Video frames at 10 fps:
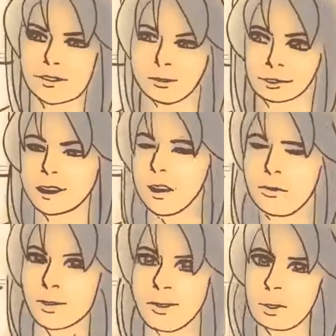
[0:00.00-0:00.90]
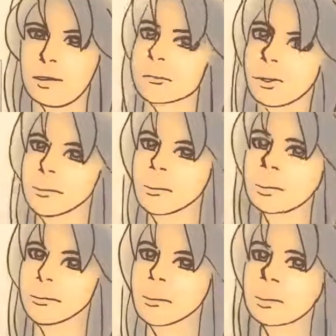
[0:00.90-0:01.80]
Um, I've talked enough
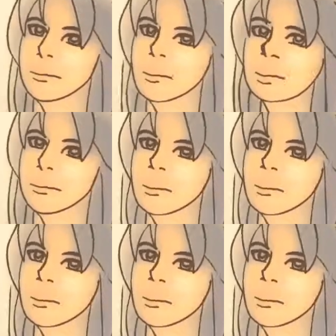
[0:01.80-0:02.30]
about me.